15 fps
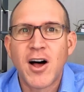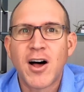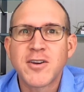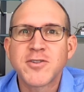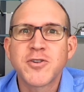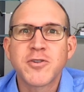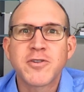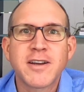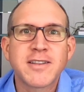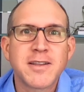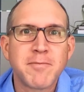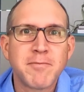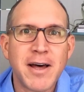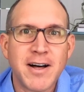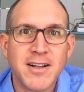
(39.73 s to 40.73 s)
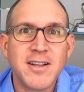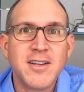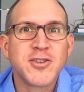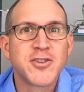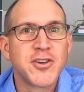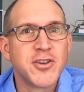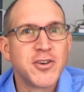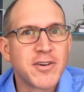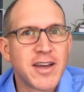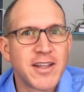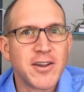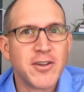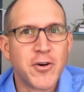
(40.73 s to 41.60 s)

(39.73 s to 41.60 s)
Also click the bell so you'll get